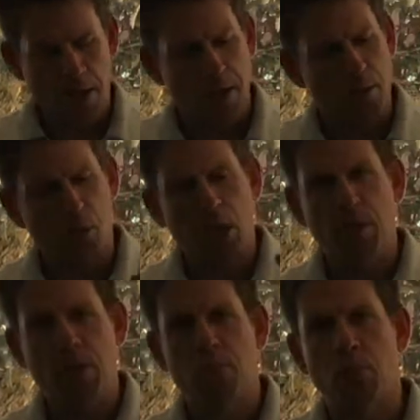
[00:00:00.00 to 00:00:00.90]
The
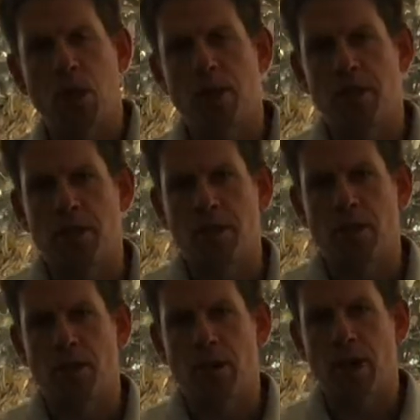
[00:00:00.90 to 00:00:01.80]
premium balls, on the
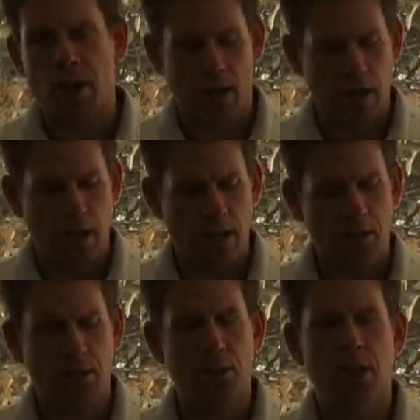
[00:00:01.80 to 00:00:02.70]
other hand, have
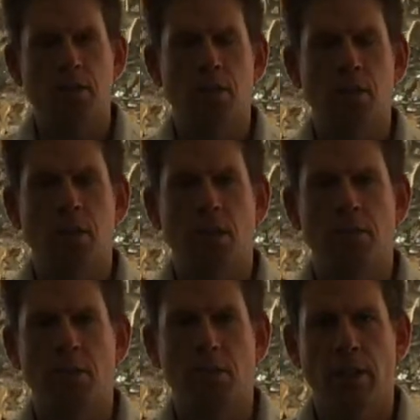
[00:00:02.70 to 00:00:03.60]
a softer
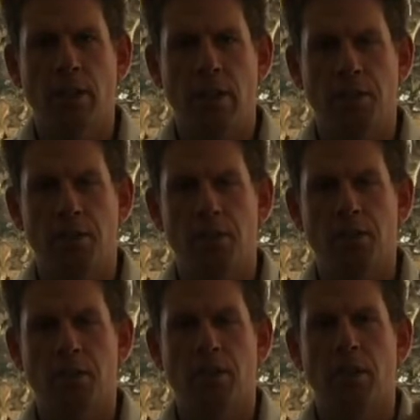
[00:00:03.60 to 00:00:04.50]
cover, and they're
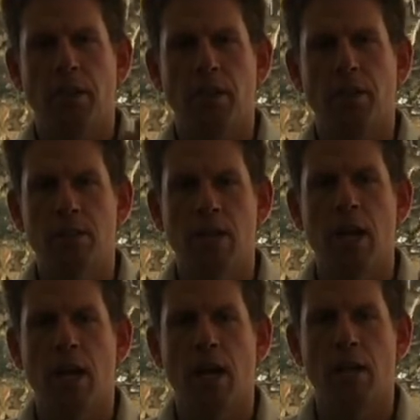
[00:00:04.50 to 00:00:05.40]
internally
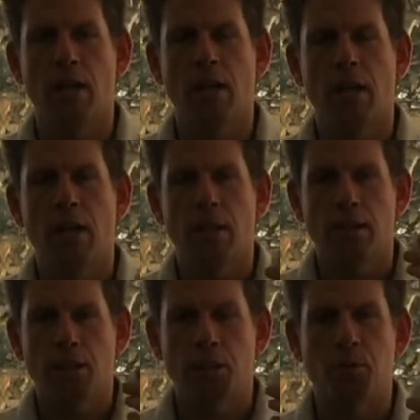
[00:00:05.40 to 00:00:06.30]
designed
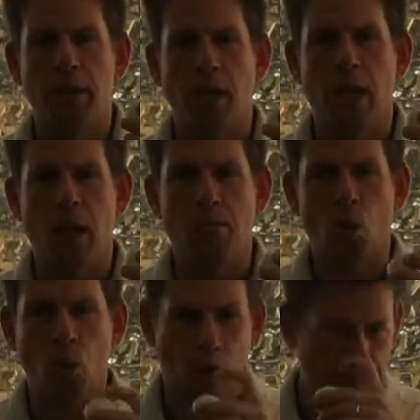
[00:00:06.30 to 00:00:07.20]
to spin a lot
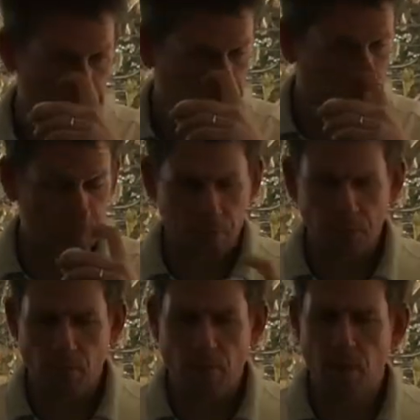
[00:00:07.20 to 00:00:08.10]
more.
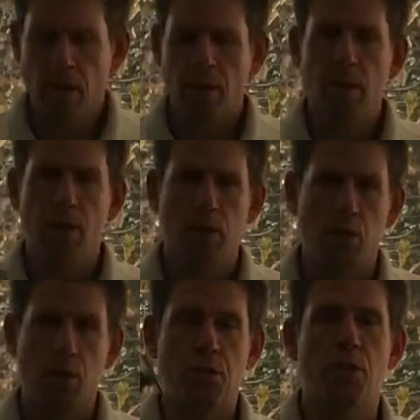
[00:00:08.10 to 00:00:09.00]

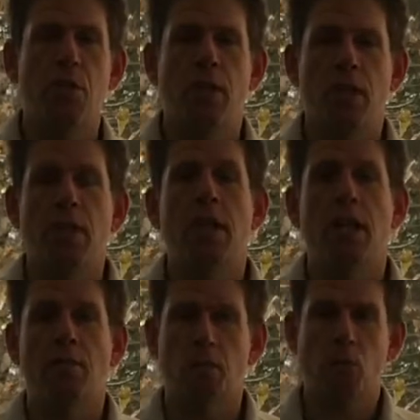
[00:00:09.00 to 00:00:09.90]
Number two, you need to
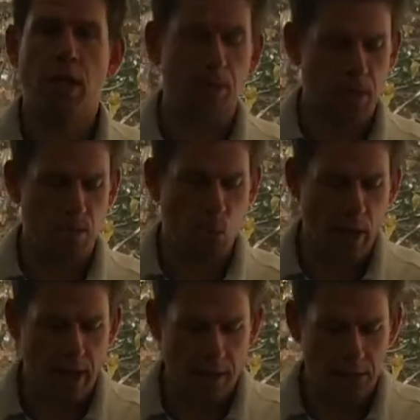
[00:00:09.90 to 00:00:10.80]
have a premium
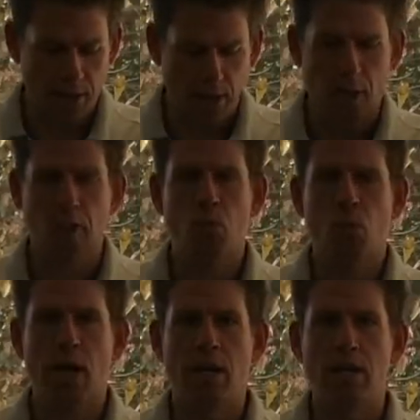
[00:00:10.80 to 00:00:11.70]
wedge, a good
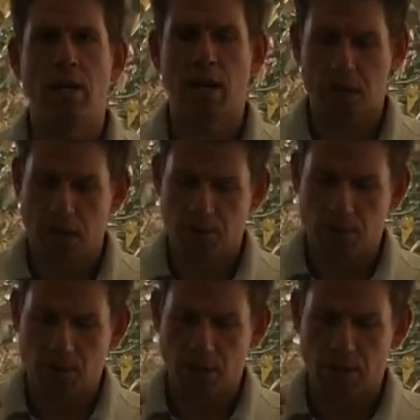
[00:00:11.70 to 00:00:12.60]
wedge that
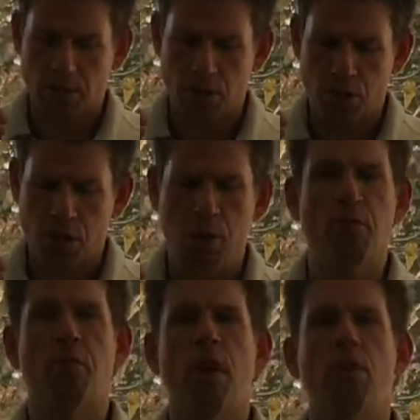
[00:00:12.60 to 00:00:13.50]
has sharp,
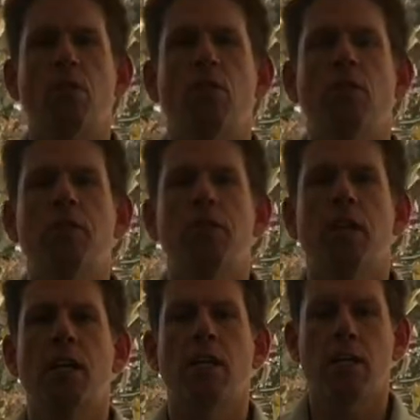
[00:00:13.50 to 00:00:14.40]
fresh grooves
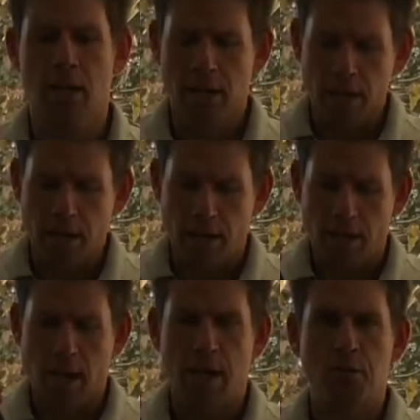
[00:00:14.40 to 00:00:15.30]
on it and
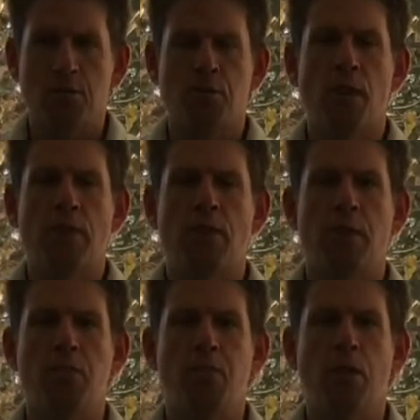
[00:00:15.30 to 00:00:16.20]
a nice,
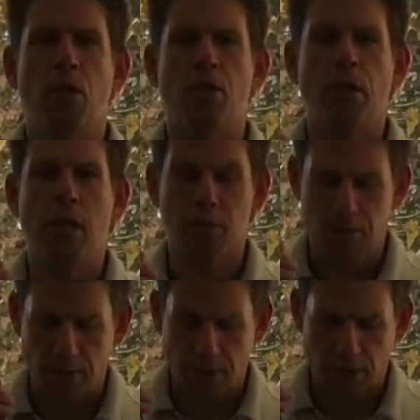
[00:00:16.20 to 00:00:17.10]
freshly milled club
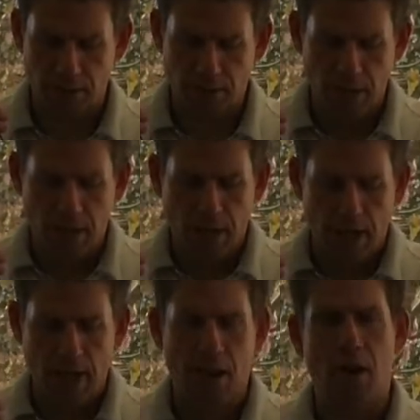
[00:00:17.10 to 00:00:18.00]
face.
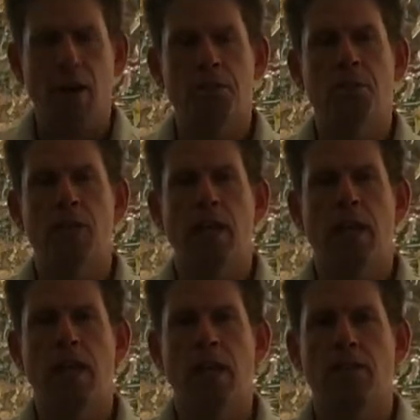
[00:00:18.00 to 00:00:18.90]
And it also
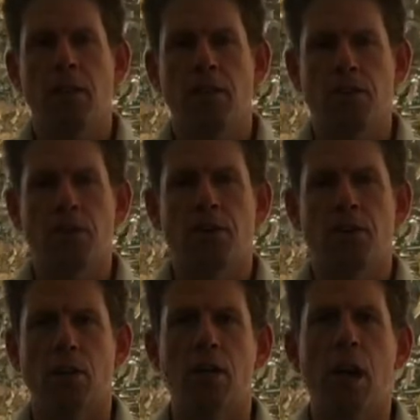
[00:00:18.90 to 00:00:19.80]
can't have any dirt
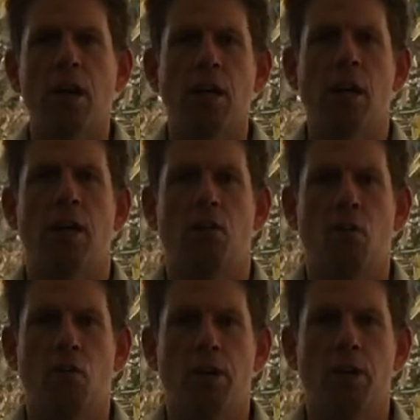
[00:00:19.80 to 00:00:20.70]
or gunk on it
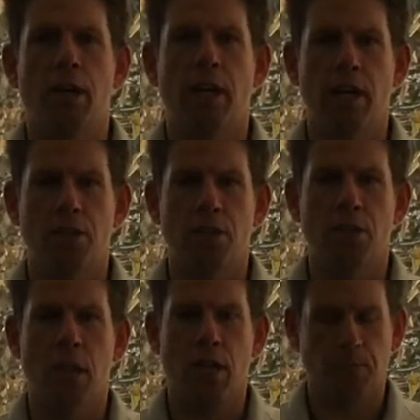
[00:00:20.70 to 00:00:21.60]
when you're hitting your
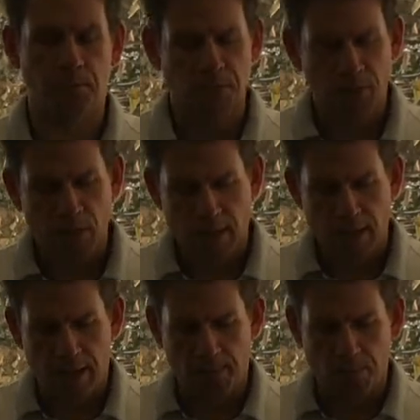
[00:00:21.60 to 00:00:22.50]
shot.
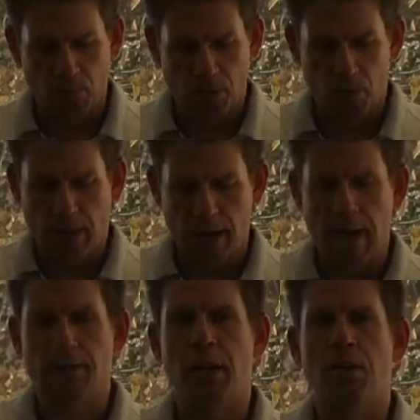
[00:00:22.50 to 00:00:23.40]
We don't want to
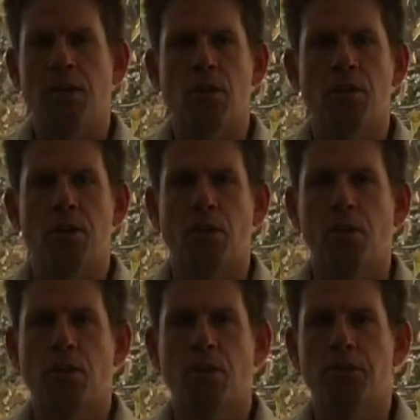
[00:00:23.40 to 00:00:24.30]
have any dirt in the
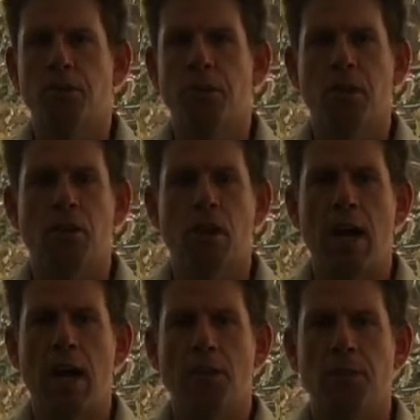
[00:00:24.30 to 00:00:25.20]
grooves or any
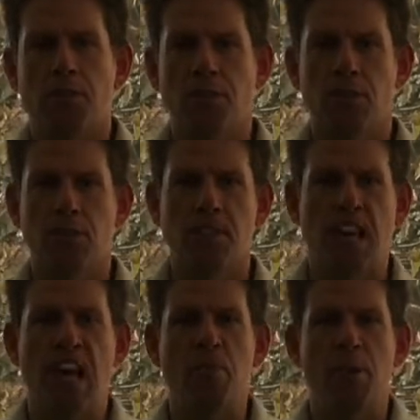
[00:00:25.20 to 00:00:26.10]
grass or
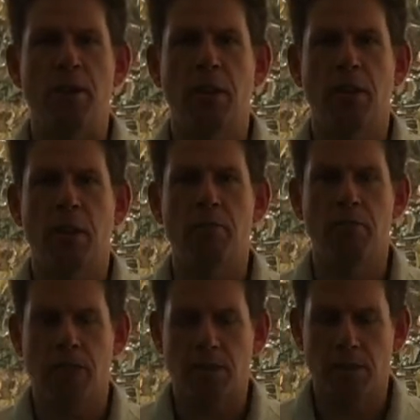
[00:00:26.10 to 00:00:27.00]
slime on the
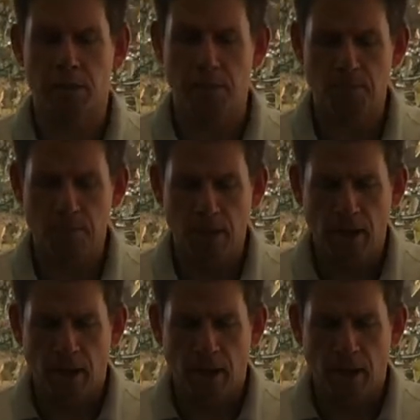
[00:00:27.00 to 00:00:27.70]
club face there.